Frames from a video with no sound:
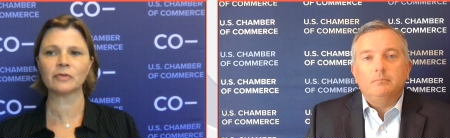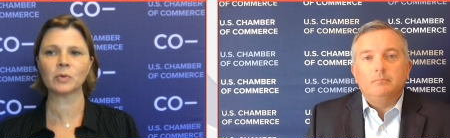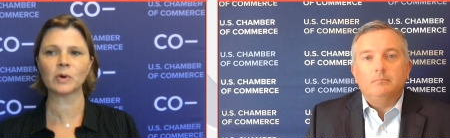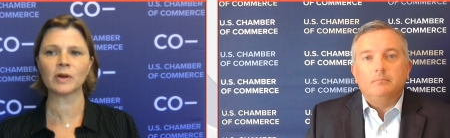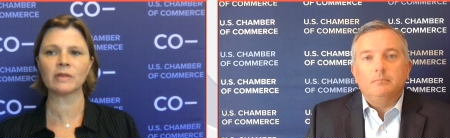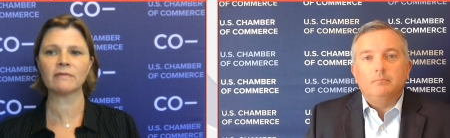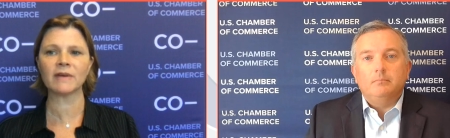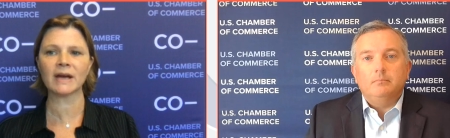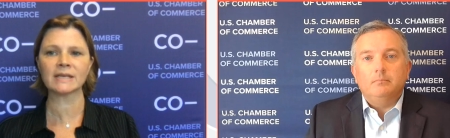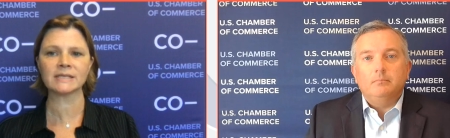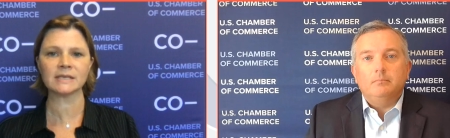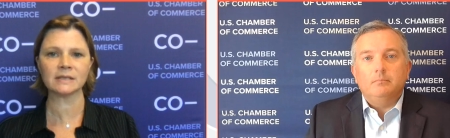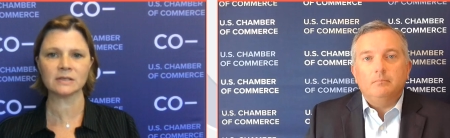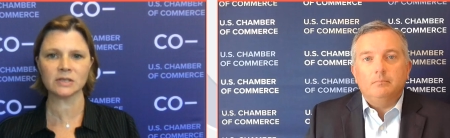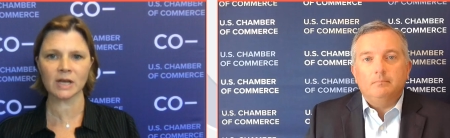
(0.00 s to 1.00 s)
Speaker 1: For the
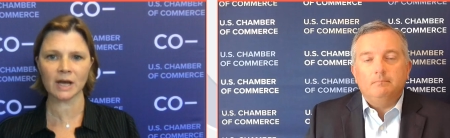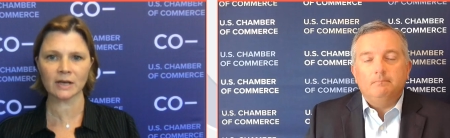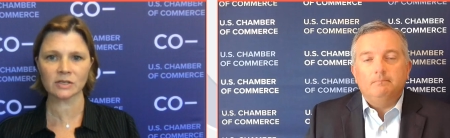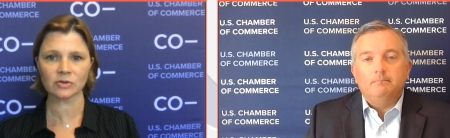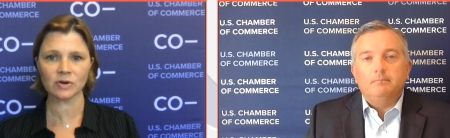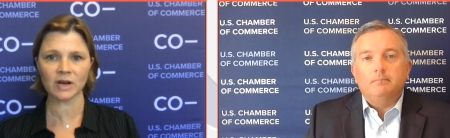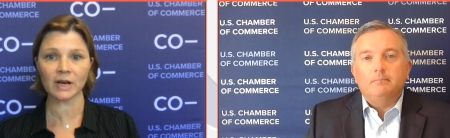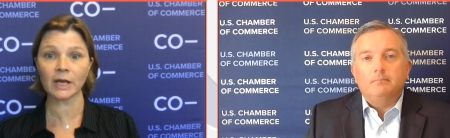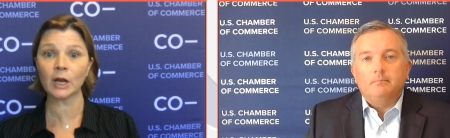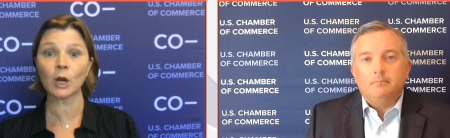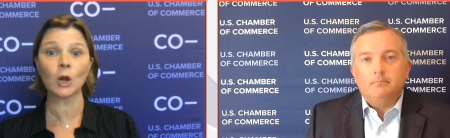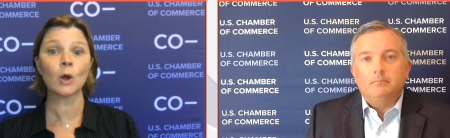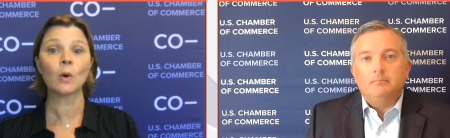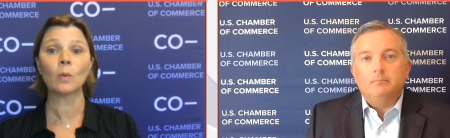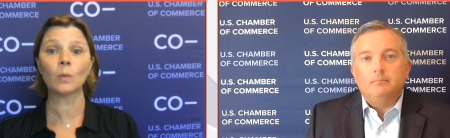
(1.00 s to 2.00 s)
vaccine tax credit,
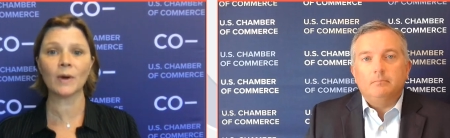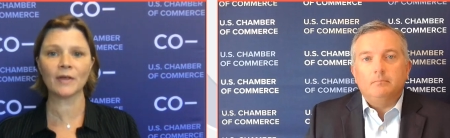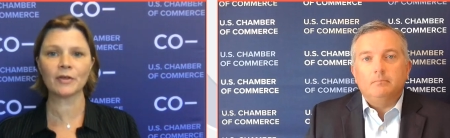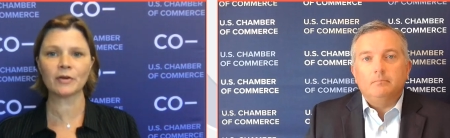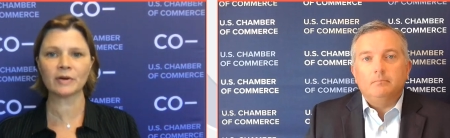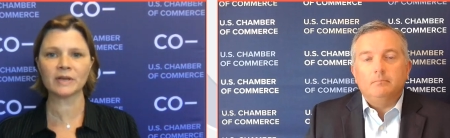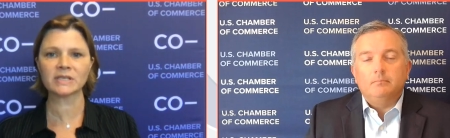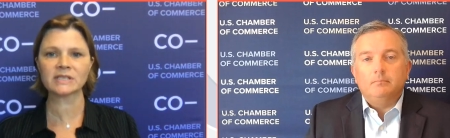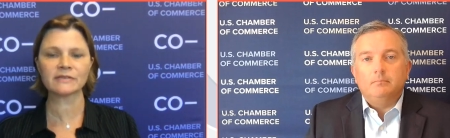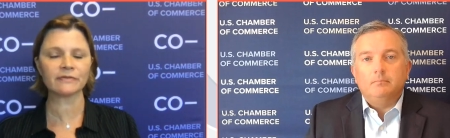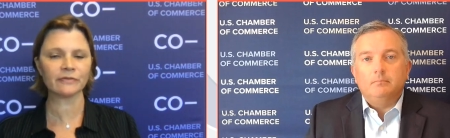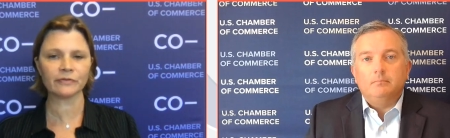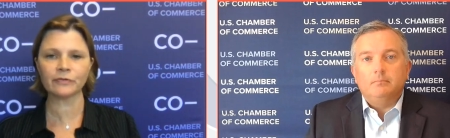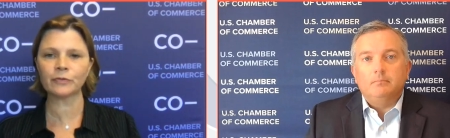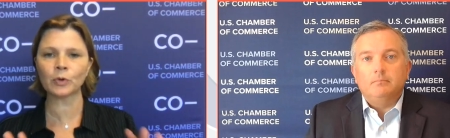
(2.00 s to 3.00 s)
whether it's
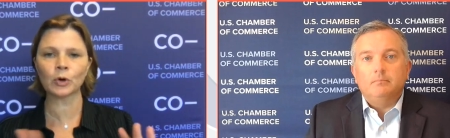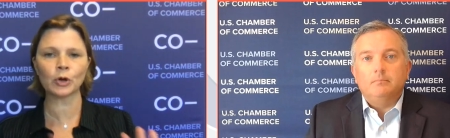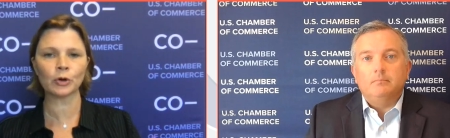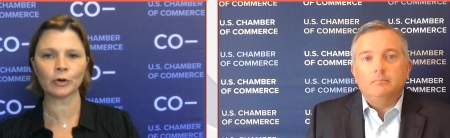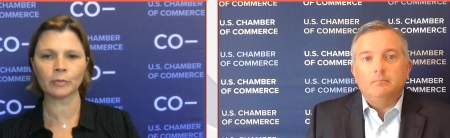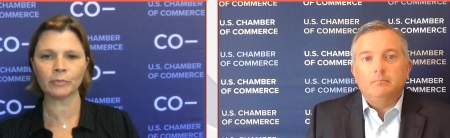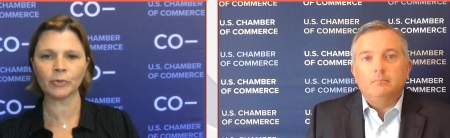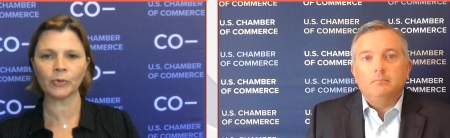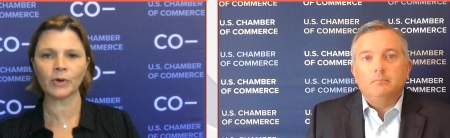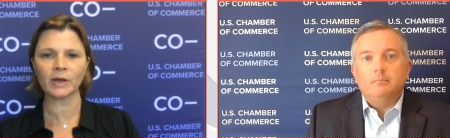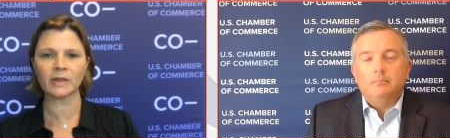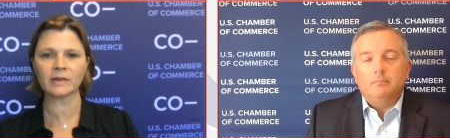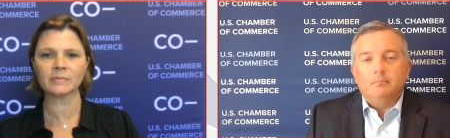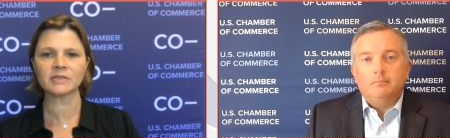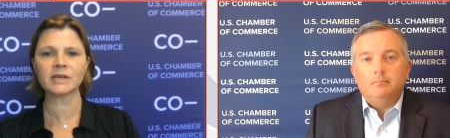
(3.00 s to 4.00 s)
for your
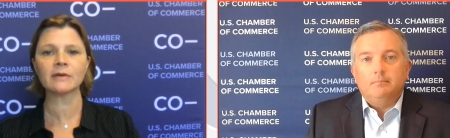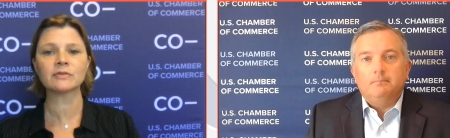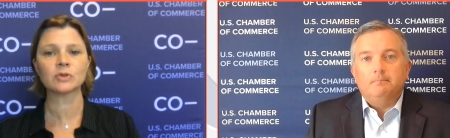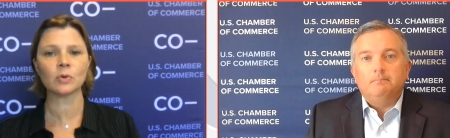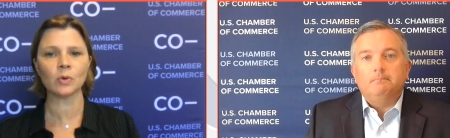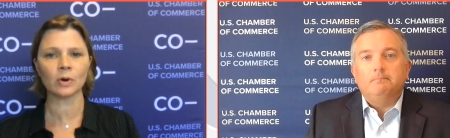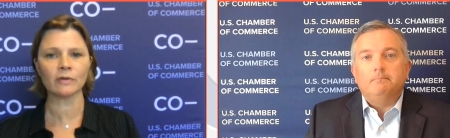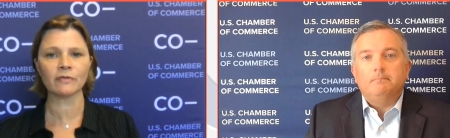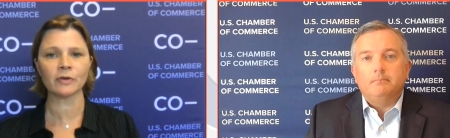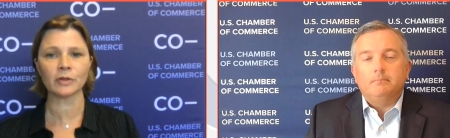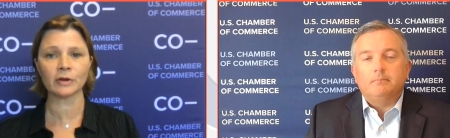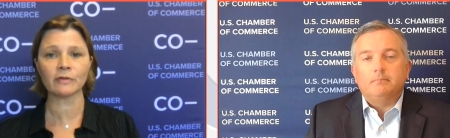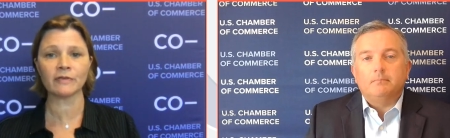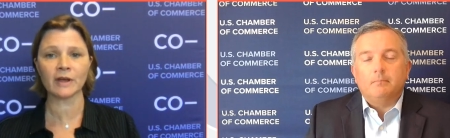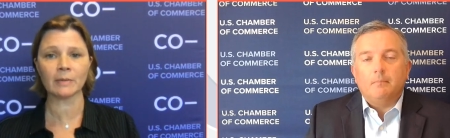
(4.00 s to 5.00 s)
employee themselves or for
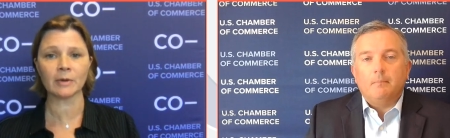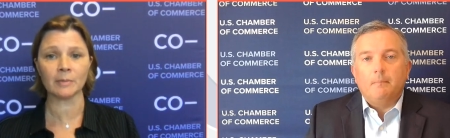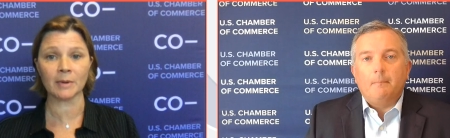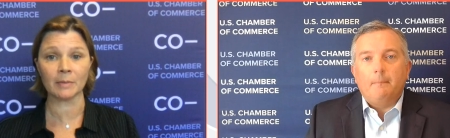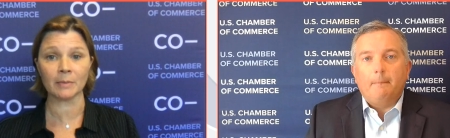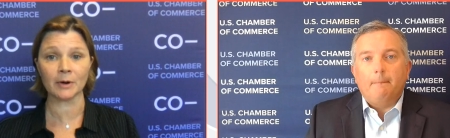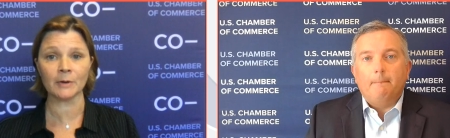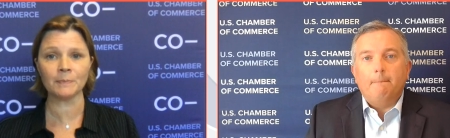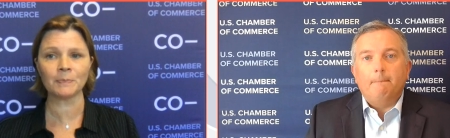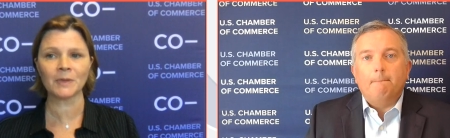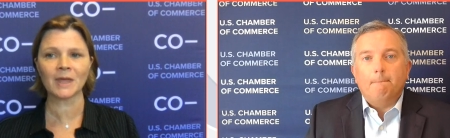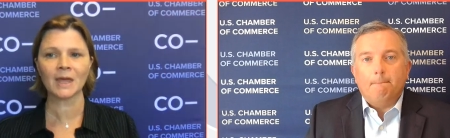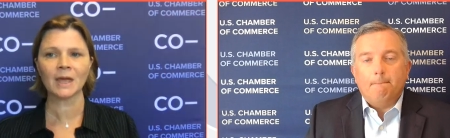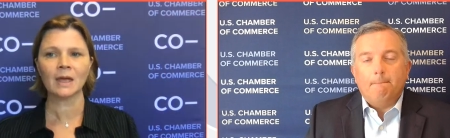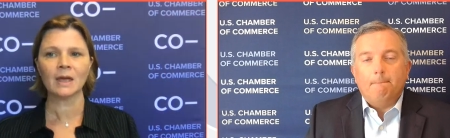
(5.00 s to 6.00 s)
their family member,
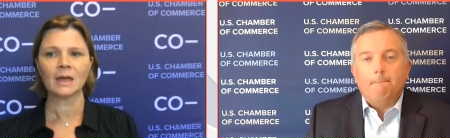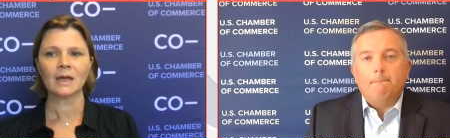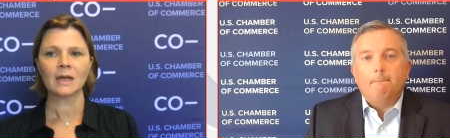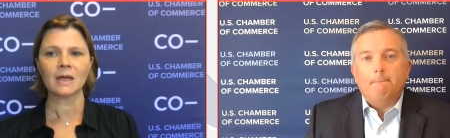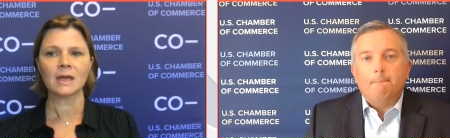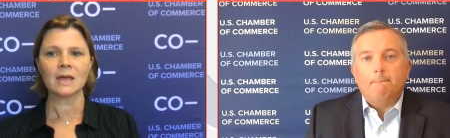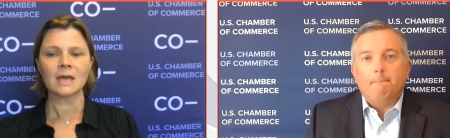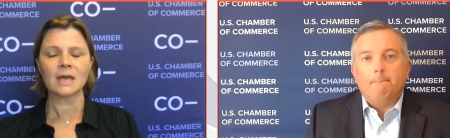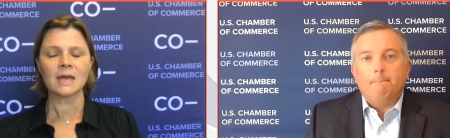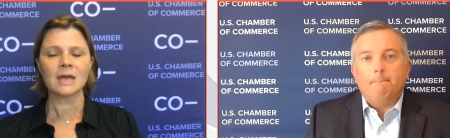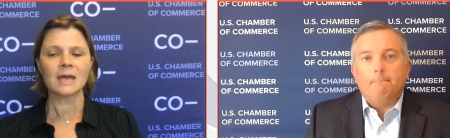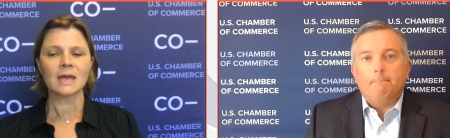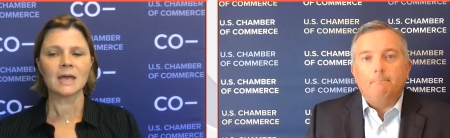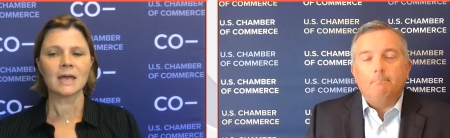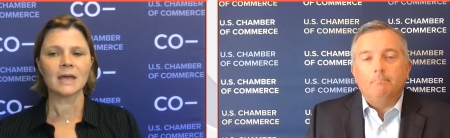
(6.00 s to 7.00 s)

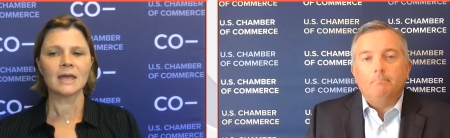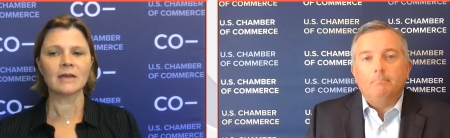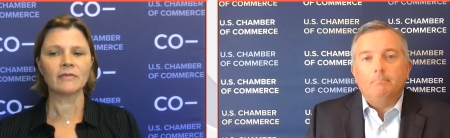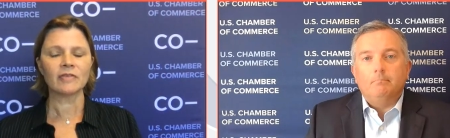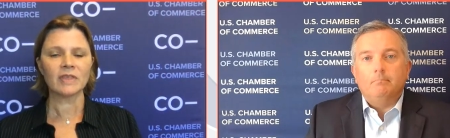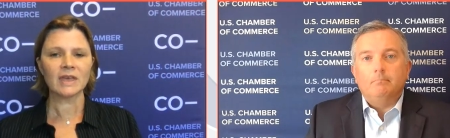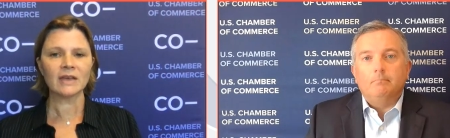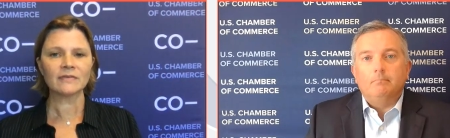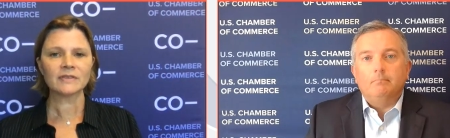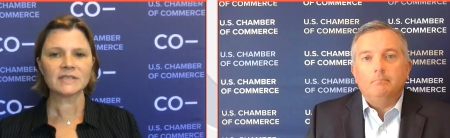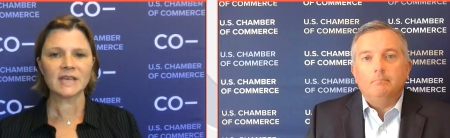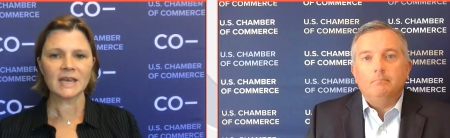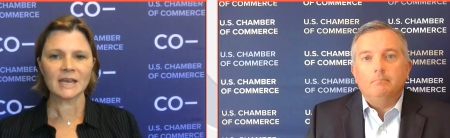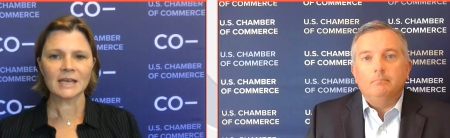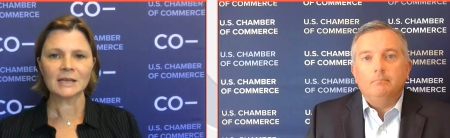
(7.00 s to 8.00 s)
if they've
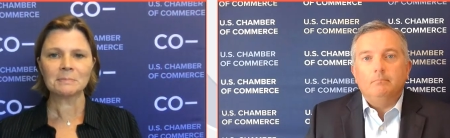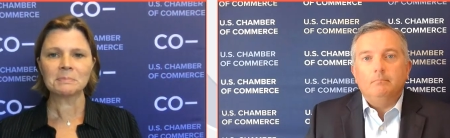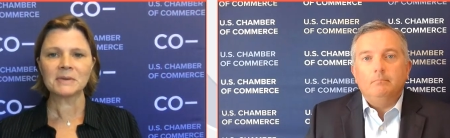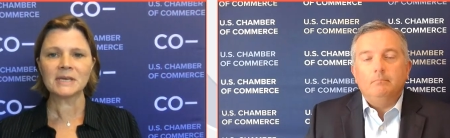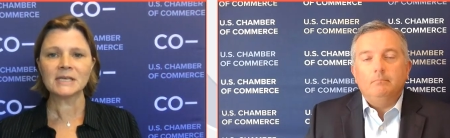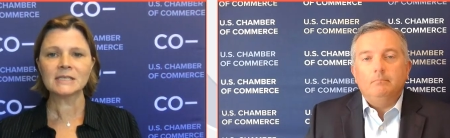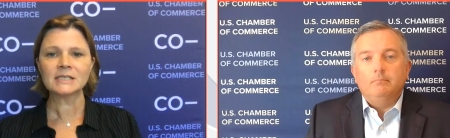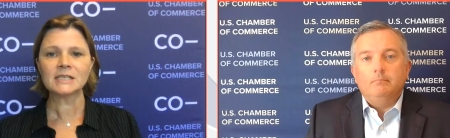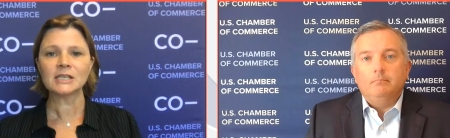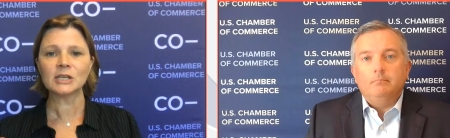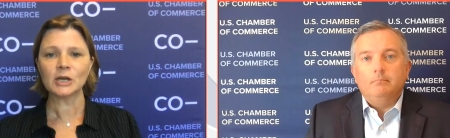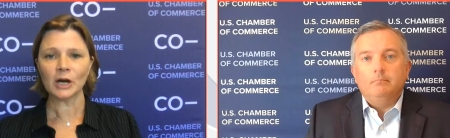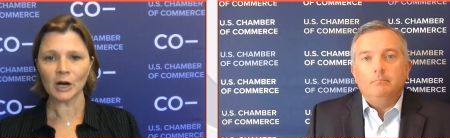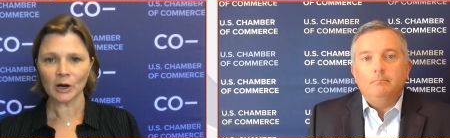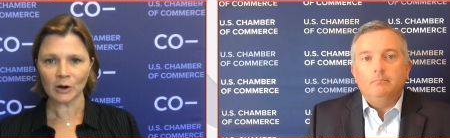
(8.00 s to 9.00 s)
taken P
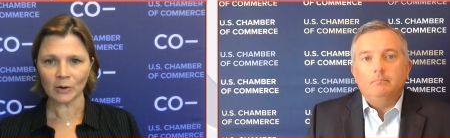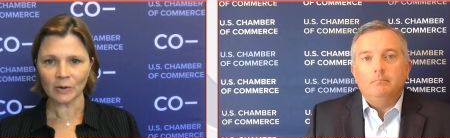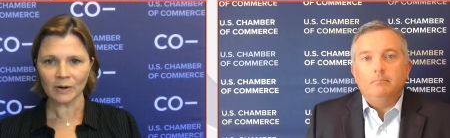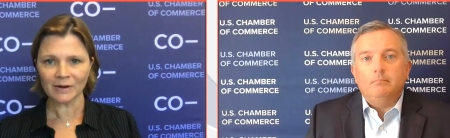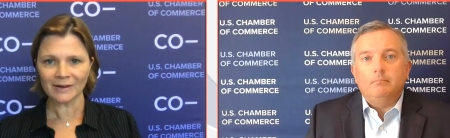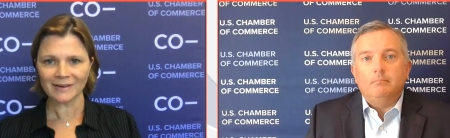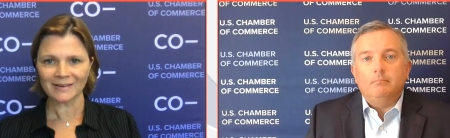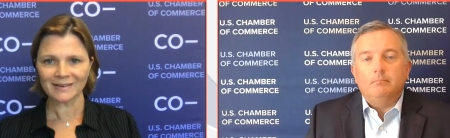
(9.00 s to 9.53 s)
T O